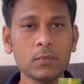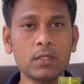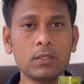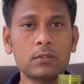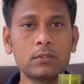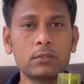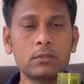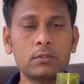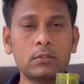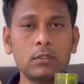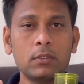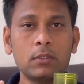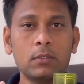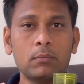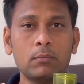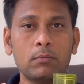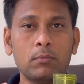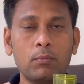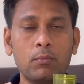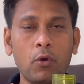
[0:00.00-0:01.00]
the
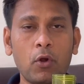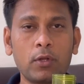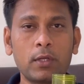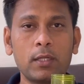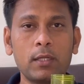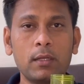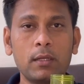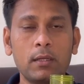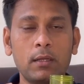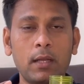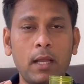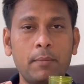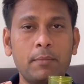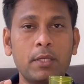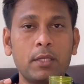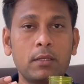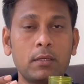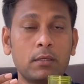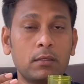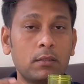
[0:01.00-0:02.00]
bottle, I
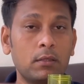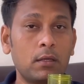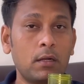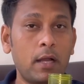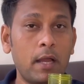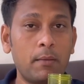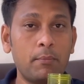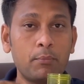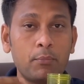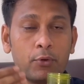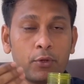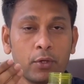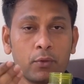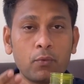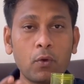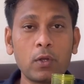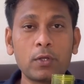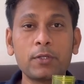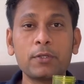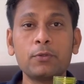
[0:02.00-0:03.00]
am putting
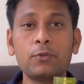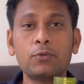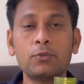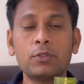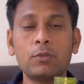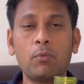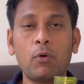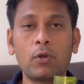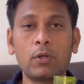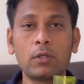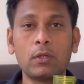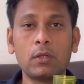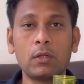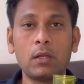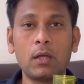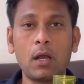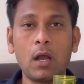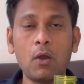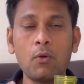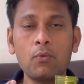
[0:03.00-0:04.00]
water into the bottle.
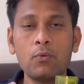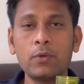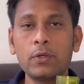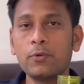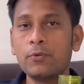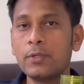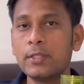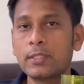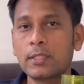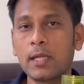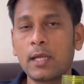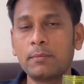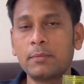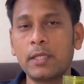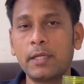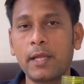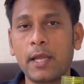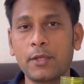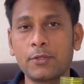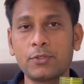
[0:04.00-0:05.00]
How would you describe
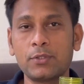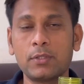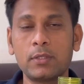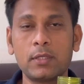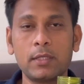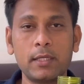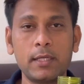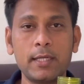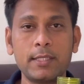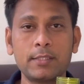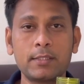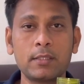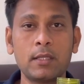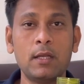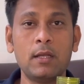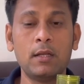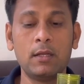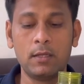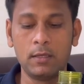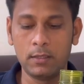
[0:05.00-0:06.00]
that action? Let's
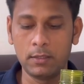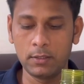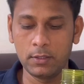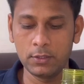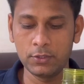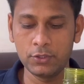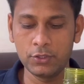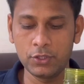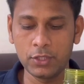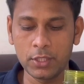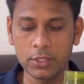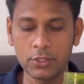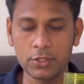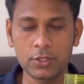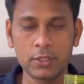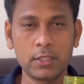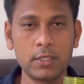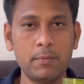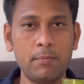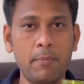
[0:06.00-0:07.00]

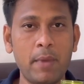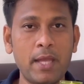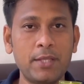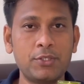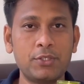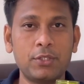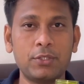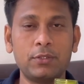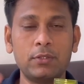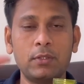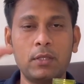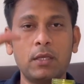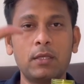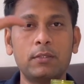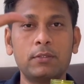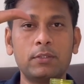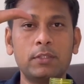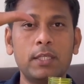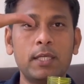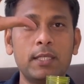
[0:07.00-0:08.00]
just imagine
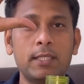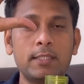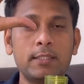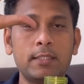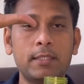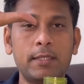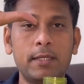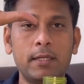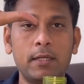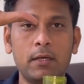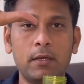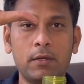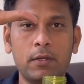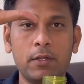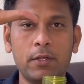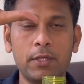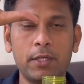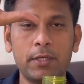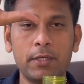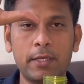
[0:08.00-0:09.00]
there is a
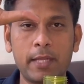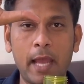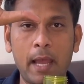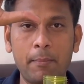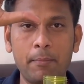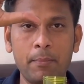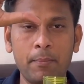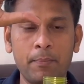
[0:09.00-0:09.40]
running tap